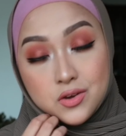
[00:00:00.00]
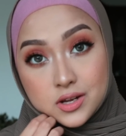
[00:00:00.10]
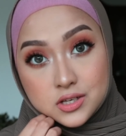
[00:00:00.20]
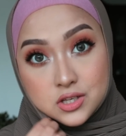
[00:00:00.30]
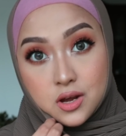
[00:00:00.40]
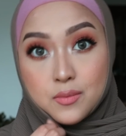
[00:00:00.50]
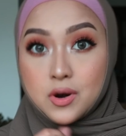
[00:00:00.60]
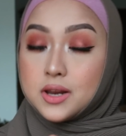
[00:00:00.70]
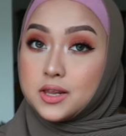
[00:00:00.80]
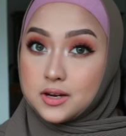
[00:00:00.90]
You can stop
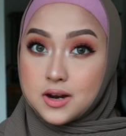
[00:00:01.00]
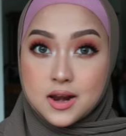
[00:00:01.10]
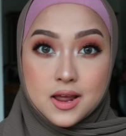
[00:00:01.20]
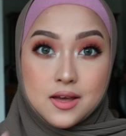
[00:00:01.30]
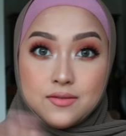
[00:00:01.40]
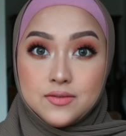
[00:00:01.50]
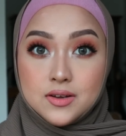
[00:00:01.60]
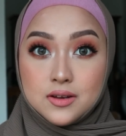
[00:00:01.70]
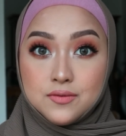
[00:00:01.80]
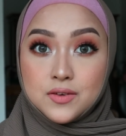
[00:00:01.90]
right here and have
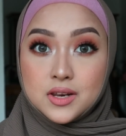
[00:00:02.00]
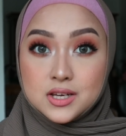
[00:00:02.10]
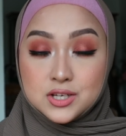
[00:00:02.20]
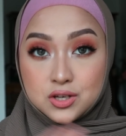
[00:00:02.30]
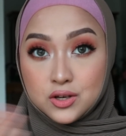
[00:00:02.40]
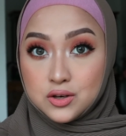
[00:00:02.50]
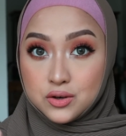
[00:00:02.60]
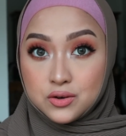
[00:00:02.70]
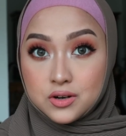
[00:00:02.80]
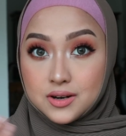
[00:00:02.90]
a finished
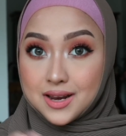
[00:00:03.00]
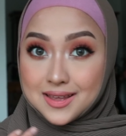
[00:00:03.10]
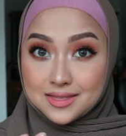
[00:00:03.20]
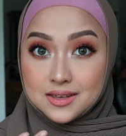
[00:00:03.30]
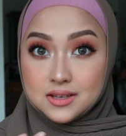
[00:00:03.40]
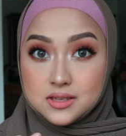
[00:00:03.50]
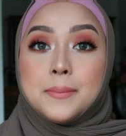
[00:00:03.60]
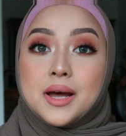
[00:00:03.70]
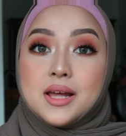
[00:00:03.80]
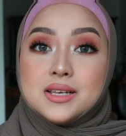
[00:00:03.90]
look like this,
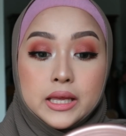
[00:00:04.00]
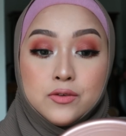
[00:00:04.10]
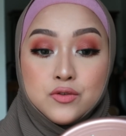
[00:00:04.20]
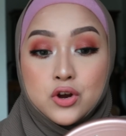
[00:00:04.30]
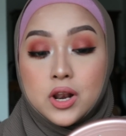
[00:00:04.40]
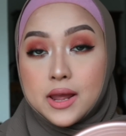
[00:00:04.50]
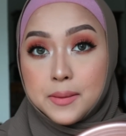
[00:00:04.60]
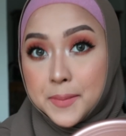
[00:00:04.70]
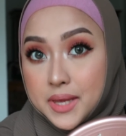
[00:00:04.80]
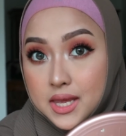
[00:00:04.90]
but if you're
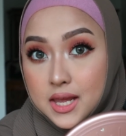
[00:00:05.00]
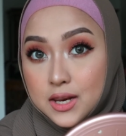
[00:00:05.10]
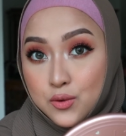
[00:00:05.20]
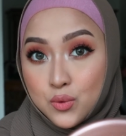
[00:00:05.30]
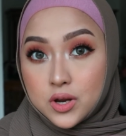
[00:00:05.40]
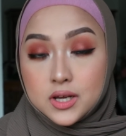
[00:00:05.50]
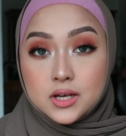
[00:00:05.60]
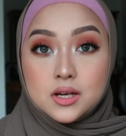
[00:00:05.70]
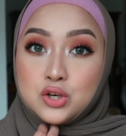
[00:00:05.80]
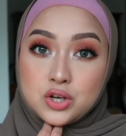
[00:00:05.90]
like me and you
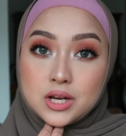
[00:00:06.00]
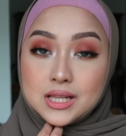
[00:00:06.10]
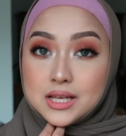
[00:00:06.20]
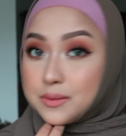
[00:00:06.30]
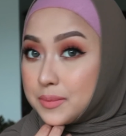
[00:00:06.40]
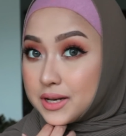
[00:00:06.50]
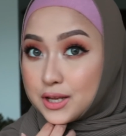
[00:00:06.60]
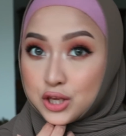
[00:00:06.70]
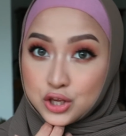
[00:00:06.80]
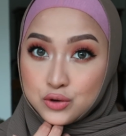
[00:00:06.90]
wanna look a little bit
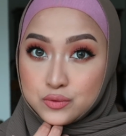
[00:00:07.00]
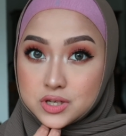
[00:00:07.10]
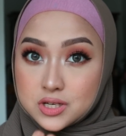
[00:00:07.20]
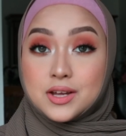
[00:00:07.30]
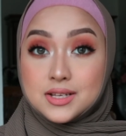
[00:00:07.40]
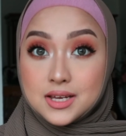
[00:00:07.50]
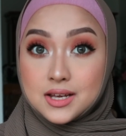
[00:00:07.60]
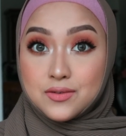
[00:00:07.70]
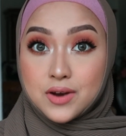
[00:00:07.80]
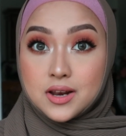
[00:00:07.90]
cute, you can take
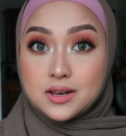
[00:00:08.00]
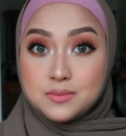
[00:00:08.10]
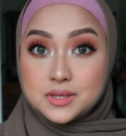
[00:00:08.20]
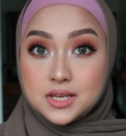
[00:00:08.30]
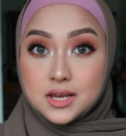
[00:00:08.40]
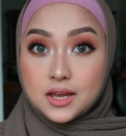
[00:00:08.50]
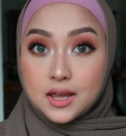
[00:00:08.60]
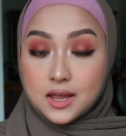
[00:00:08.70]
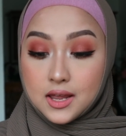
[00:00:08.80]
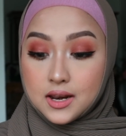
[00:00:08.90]
a red lipstick,
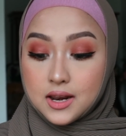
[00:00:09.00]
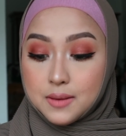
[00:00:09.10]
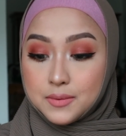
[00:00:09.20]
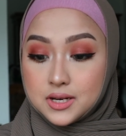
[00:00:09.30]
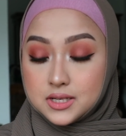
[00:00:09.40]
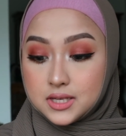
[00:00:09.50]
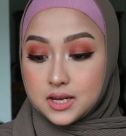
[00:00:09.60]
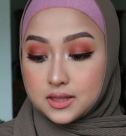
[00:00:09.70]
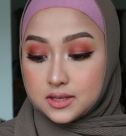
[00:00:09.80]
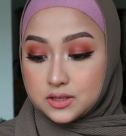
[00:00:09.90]
and I'm gonna
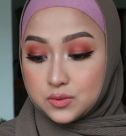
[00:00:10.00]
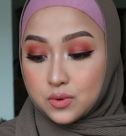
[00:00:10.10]
take this